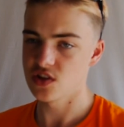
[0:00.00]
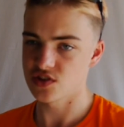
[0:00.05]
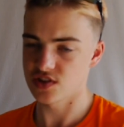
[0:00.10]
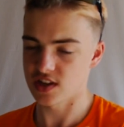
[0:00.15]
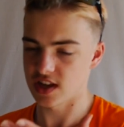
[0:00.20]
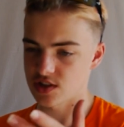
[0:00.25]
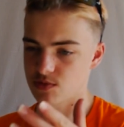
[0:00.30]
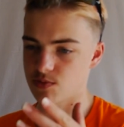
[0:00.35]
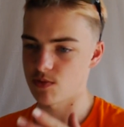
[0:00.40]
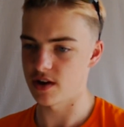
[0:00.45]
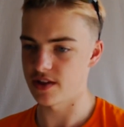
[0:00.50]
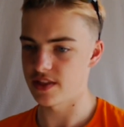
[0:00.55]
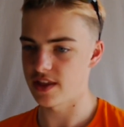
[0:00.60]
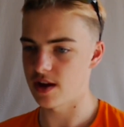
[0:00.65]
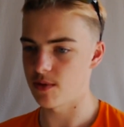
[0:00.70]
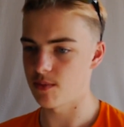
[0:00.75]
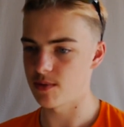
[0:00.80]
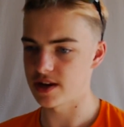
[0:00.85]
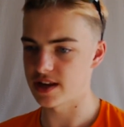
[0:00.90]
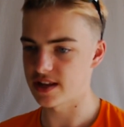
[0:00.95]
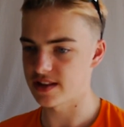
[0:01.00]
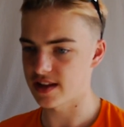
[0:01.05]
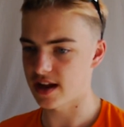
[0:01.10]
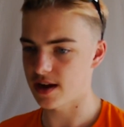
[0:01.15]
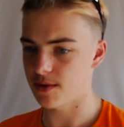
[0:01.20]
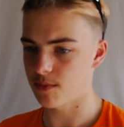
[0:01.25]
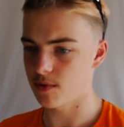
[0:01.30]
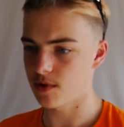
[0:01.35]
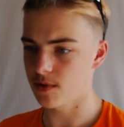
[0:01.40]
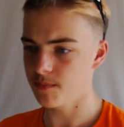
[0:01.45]
So that's why they're winning
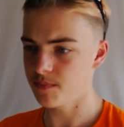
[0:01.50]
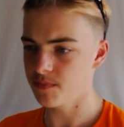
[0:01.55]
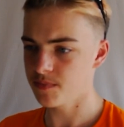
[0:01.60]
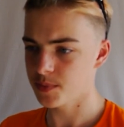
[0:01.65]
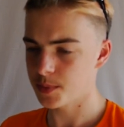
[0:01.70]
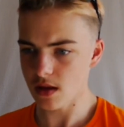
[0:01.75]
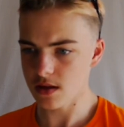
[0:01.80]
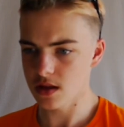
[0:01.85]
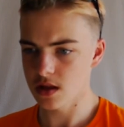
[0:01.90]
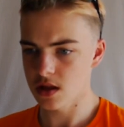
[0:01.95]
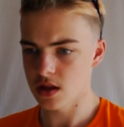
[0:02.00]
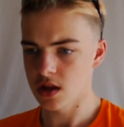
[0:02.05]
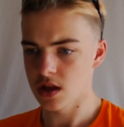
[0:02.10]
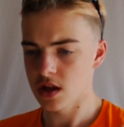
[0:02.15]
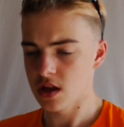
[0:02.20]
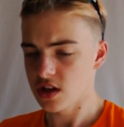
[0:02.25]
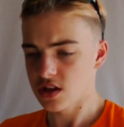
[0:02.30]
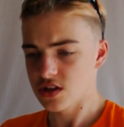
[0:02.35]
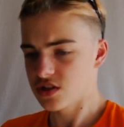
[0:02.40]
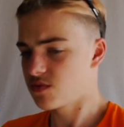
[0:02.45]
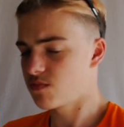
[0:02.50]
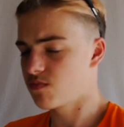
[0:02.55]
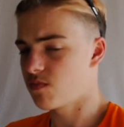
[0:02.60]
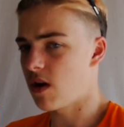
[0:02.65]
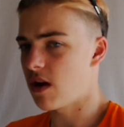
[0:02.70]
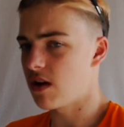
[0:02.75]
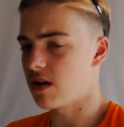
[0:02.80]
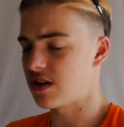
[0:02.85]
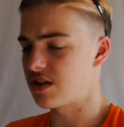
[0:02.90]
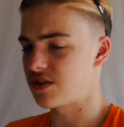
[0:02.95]
that one.
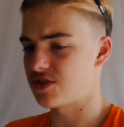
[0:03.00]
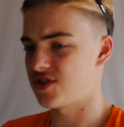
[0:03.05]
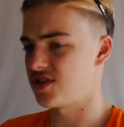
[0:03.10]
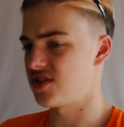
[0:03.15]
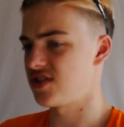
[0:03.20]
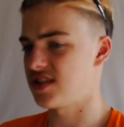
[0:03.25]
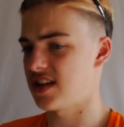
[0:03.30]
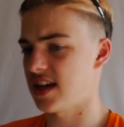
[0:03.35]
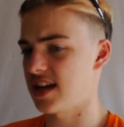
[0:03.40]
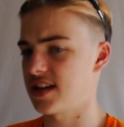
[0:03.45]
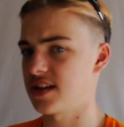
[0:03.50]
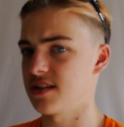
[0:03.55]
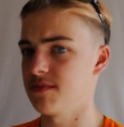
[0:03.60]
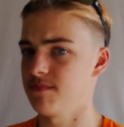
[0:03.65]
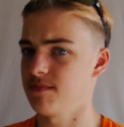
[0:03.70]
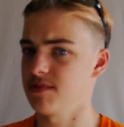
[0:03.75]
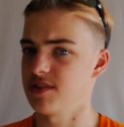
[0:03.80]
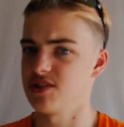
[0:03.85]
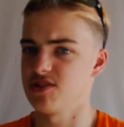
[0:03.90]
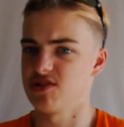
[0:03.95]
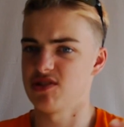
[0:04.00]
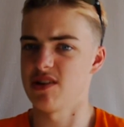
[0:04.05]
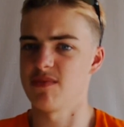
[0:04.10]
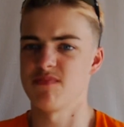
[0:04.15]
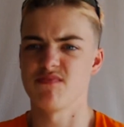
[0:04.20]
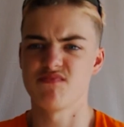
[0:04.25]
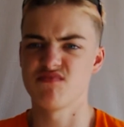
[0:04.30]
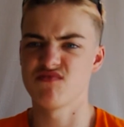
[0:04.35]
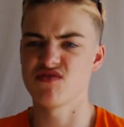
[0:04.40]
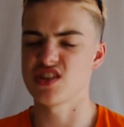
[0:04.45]
Wales is second because
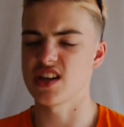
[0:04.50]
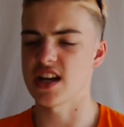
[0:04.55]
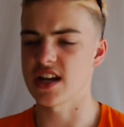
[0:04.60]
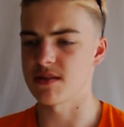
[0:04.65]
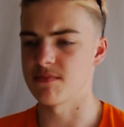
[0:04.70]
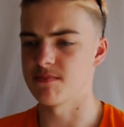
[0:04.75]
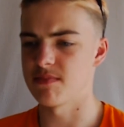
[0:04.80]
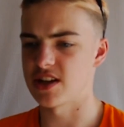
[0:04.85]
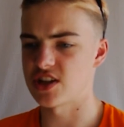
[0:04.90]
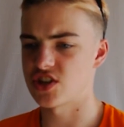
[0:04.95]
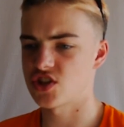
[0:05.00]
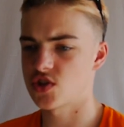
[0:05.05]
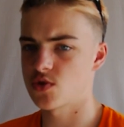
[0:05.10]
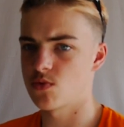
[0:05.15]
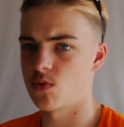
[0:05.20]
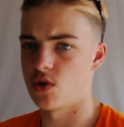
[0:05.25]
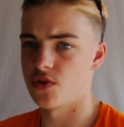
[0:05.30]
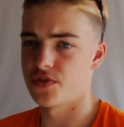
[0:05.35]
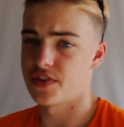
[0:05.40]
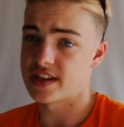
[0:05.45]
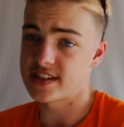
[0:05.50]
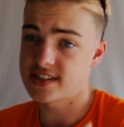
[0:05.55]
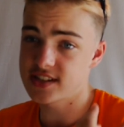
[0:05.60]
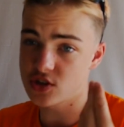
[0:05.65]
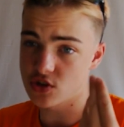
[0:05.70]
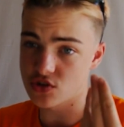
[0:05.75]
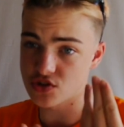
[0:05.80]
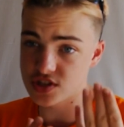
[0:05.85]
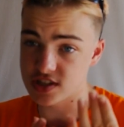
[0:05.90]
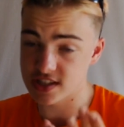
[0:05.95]
they're second best squad. They
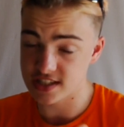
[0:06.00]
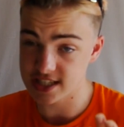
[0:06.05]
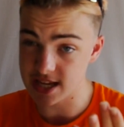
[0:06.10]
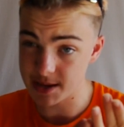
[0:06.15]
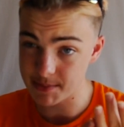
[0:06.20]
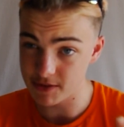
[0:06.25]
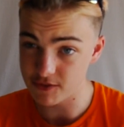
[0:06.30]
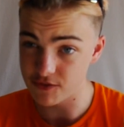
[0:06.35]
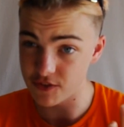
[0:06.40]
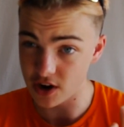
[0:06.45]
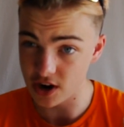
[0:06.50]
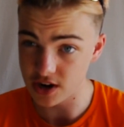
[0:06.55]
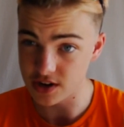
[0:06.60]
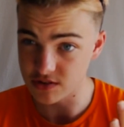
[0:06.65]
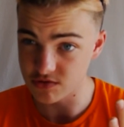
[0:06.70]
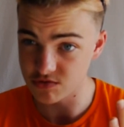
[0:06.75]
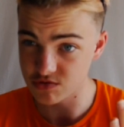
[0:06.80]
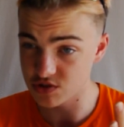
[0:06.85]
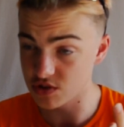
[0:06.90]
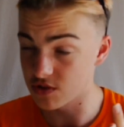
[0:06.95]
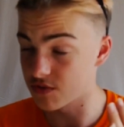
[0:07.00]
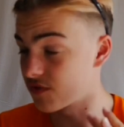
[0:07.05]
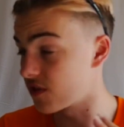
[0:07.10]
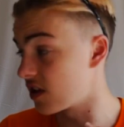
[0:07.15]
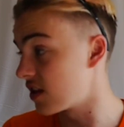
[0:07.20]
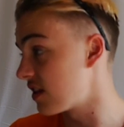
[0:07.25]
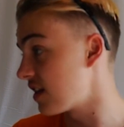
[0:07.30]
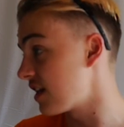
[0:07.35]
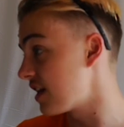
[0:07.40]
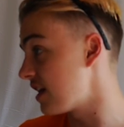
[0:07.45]
got to the semi-finals of
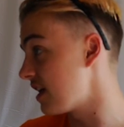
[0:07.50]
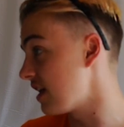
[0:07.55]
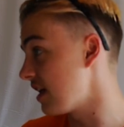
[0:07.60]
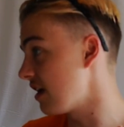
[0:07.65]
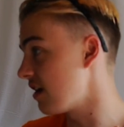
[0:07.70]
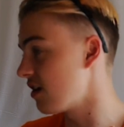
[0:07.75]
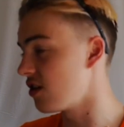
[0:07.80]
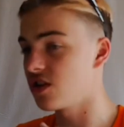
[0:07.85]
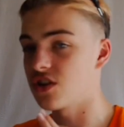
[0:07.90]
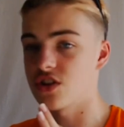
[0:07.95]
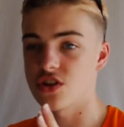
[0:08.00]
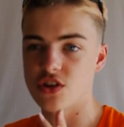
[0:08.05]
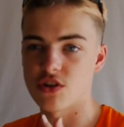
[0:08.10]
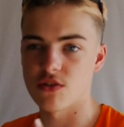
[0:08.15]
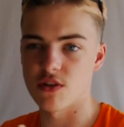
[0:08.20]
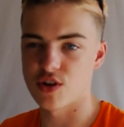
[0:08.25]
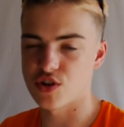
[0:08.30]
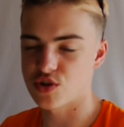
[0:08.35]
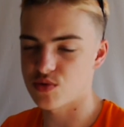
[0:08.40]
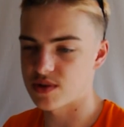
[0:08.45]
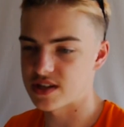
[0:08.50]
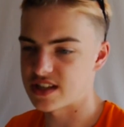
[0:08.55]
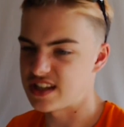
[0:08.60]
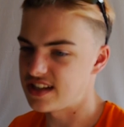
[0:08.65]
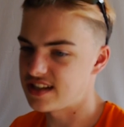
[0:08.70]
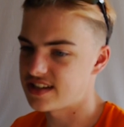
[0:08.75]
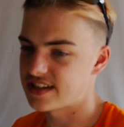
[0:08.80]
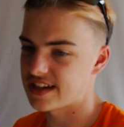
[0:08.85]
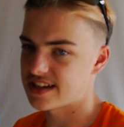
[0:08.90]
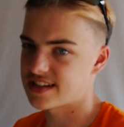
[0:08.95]
the Euro
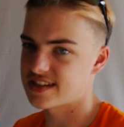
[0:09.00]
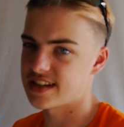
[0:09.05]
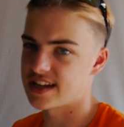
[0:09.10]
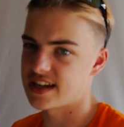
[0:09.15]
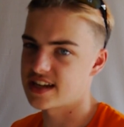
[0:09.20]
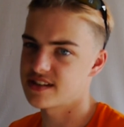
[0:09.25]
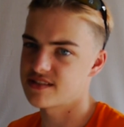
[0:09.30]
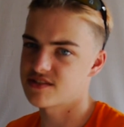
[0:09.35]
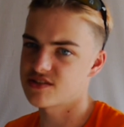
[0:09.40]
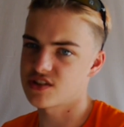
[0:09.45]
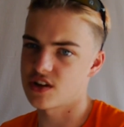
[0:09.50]
twenty sixteen.